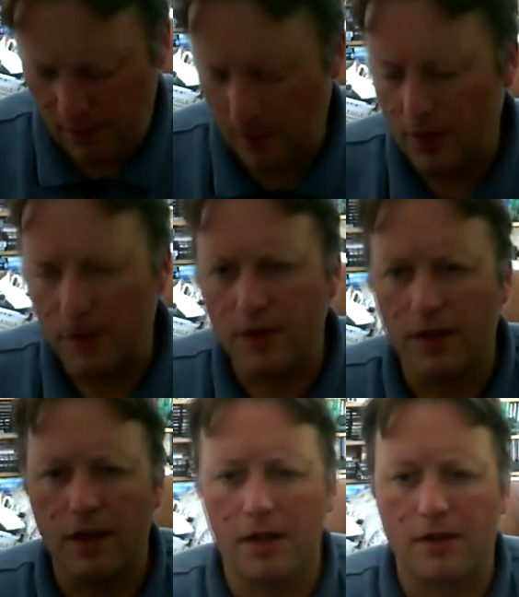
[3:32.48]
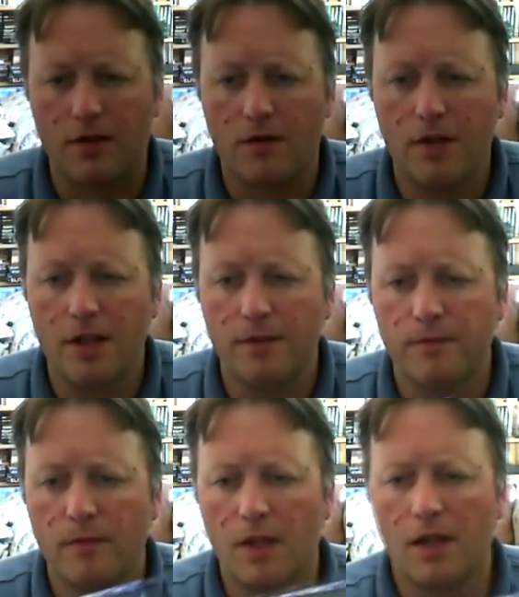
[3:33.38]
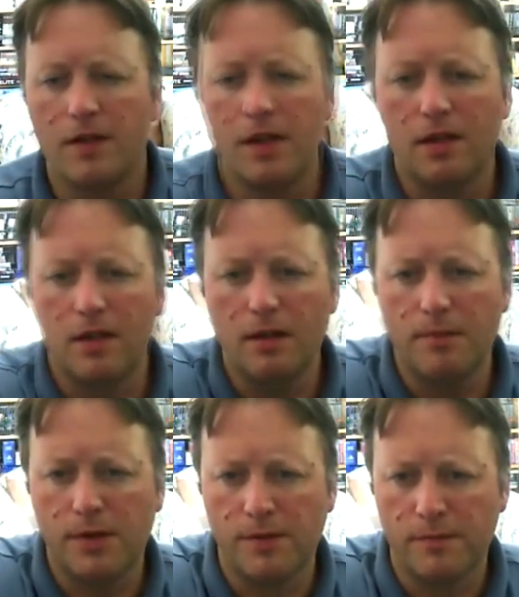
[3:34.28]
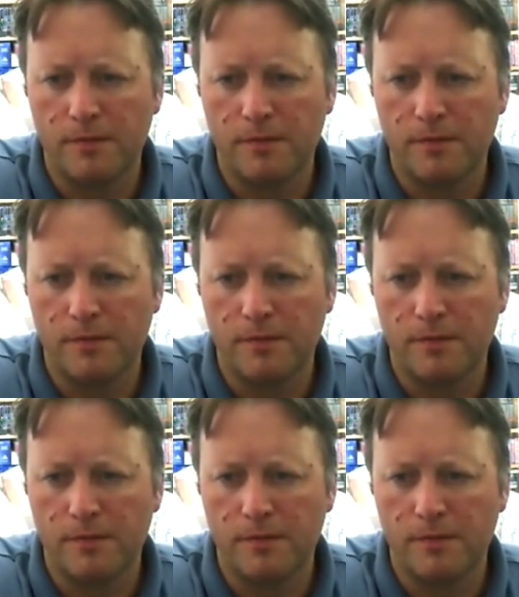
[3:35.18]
shouldn't see, it's 3 cassette tapes,